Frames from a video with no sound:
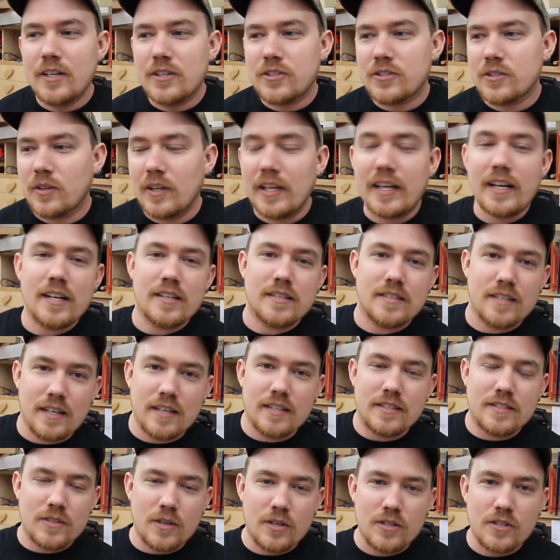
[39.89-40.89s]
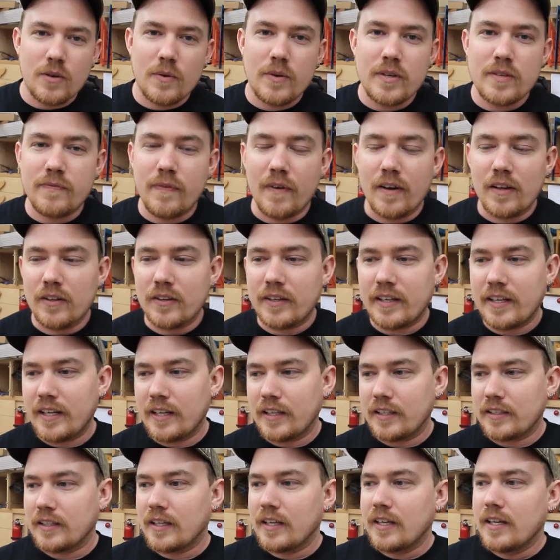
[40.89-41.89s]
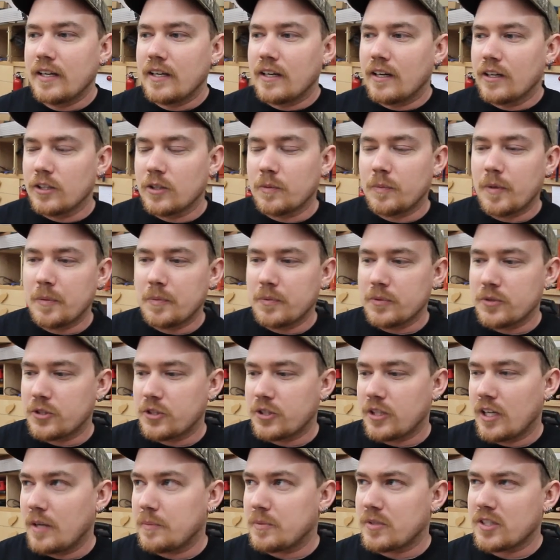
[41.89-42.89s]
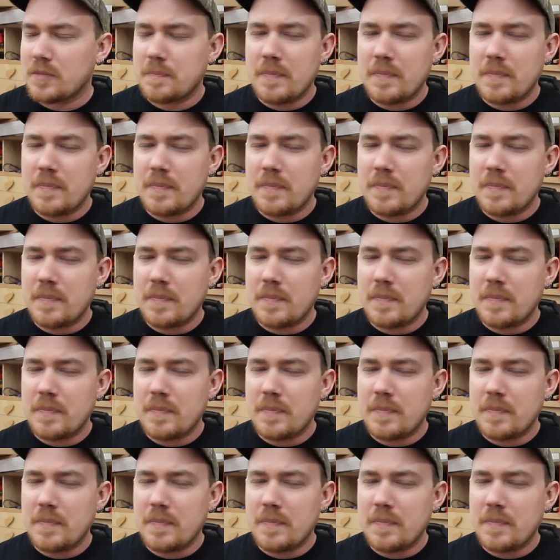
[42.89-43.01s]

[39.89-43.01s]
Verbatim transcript: So like I said, it's, it's always fun looking at other people's shops,